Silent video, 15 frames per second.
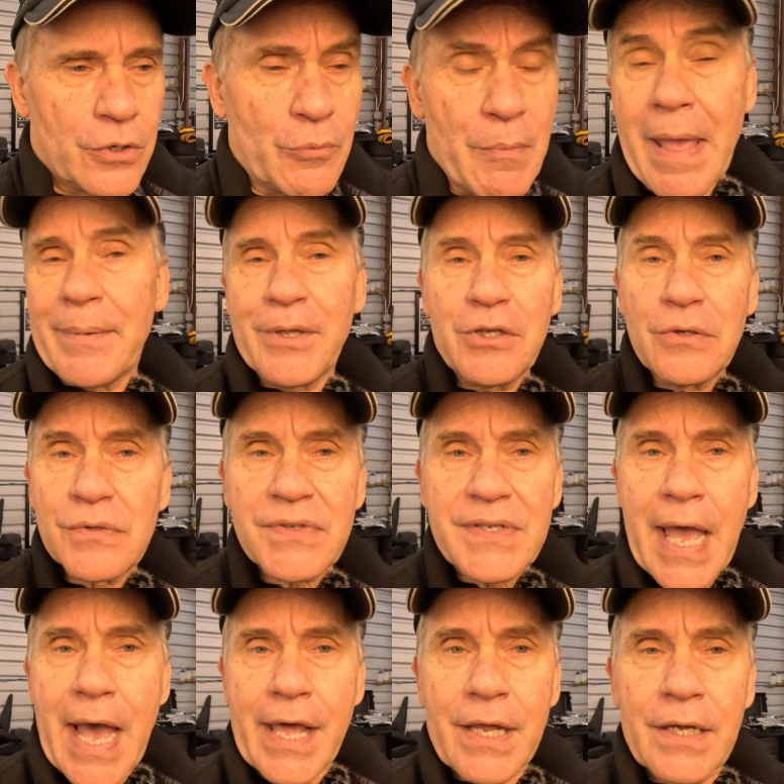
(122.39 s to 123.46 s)
maybe use
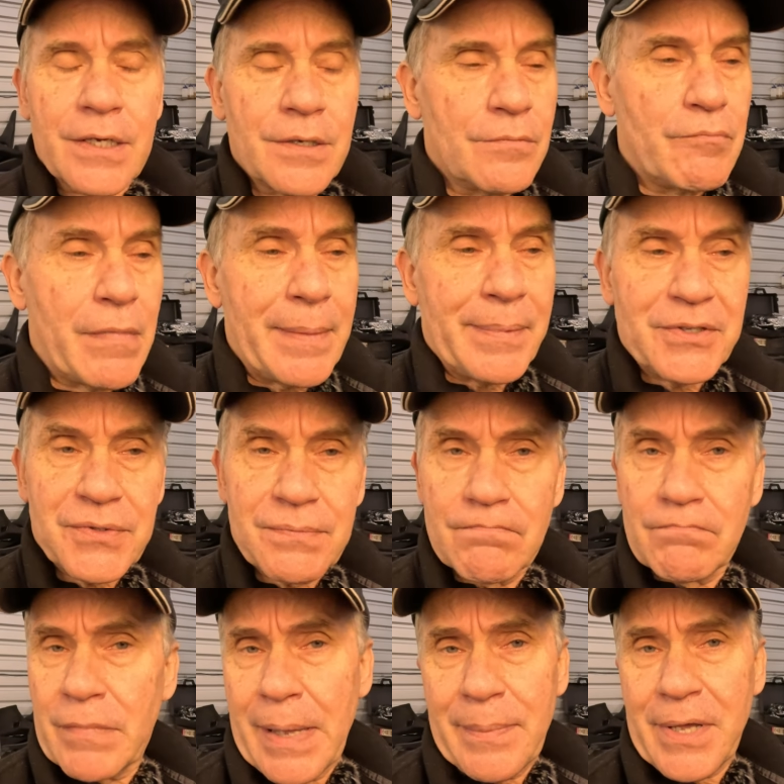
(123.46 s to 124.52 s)
data,
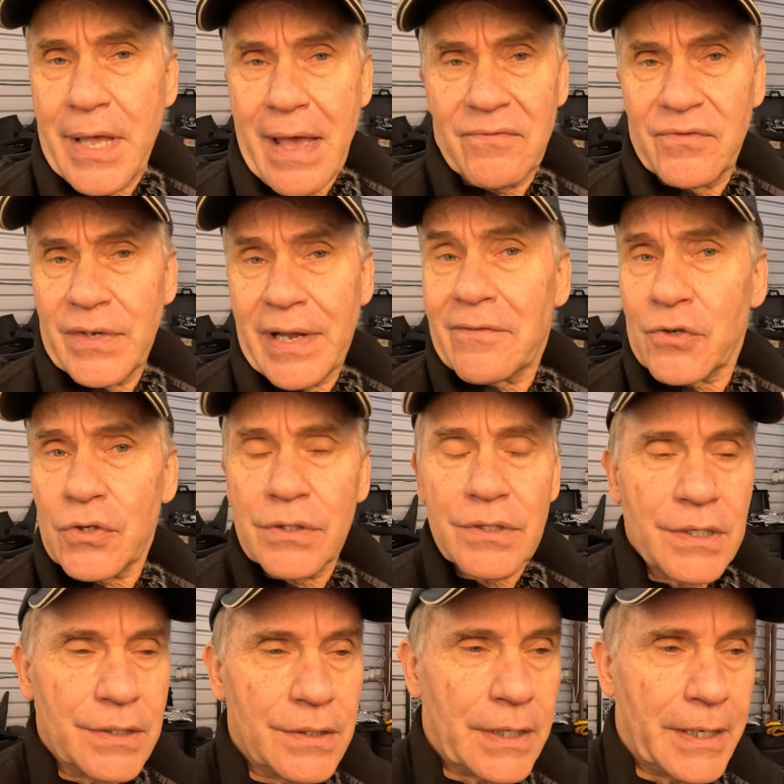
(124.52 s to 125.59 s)
maybe have
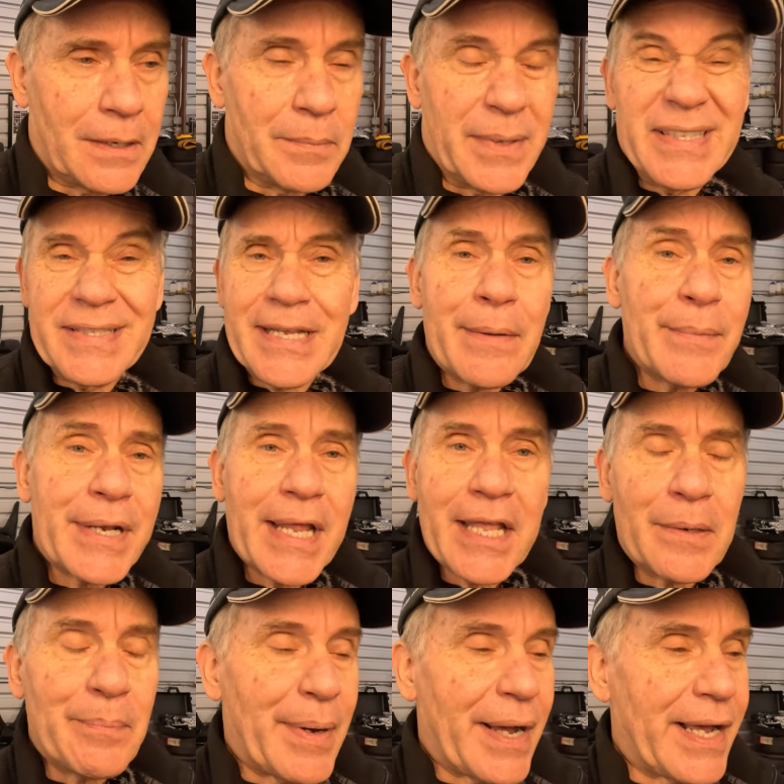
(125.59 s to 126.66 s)
never,
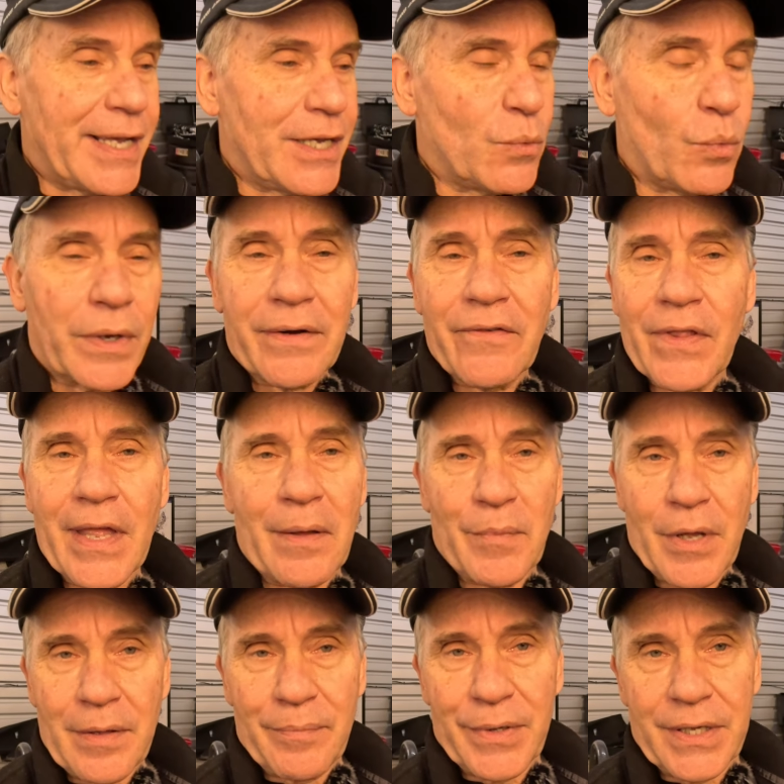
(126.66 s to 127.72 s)
intimidated by it, whatever that
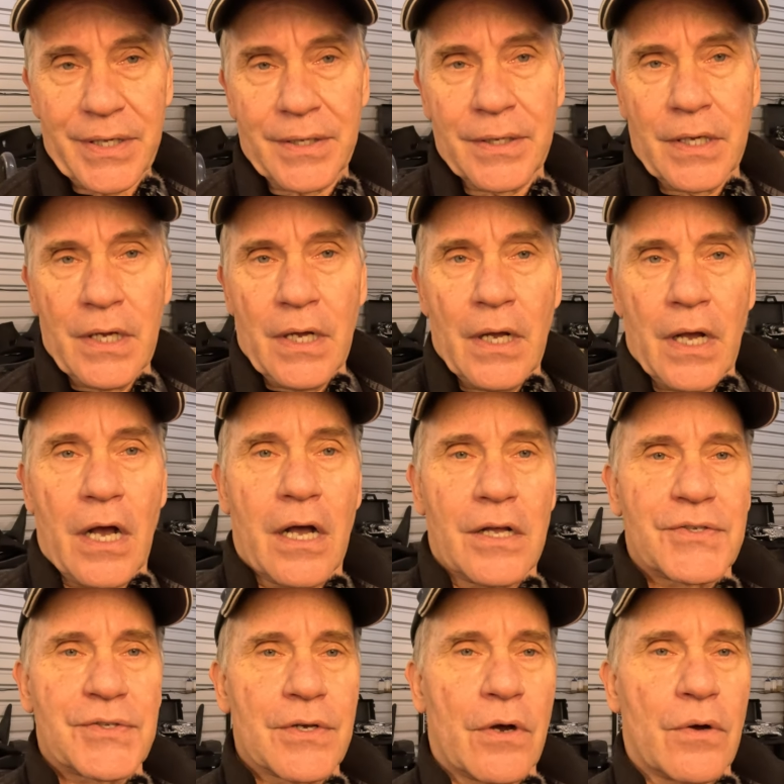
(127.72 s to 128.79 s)
may be.
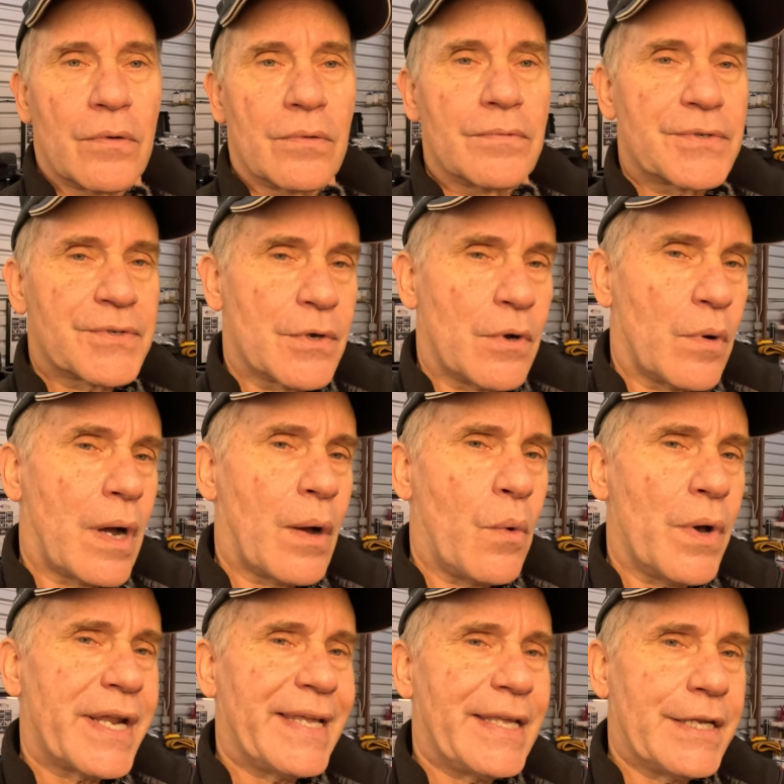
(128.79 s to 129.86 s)
So I
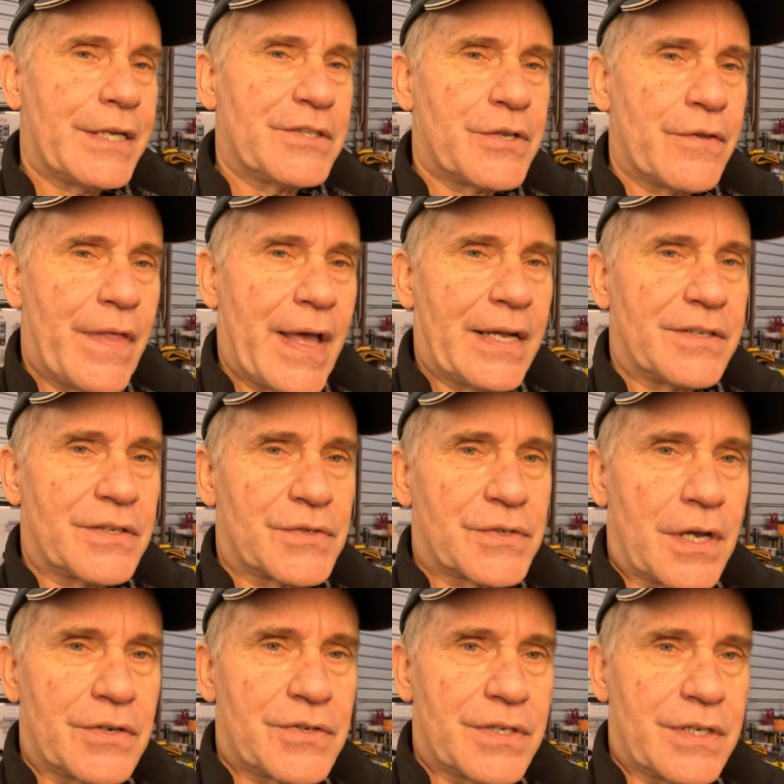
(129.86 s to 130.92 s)
want to get into that
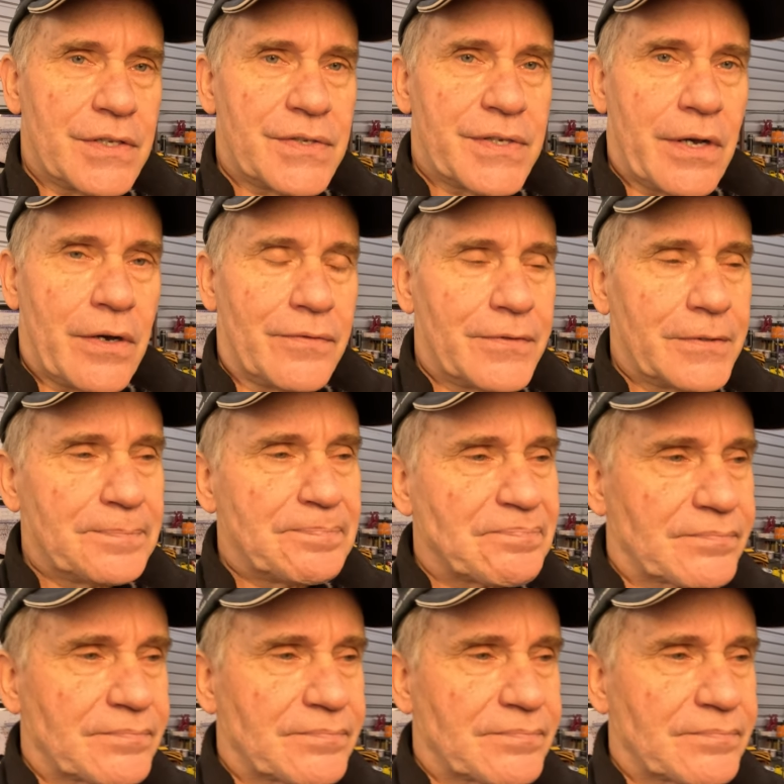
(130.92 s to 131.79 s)
discussion itself.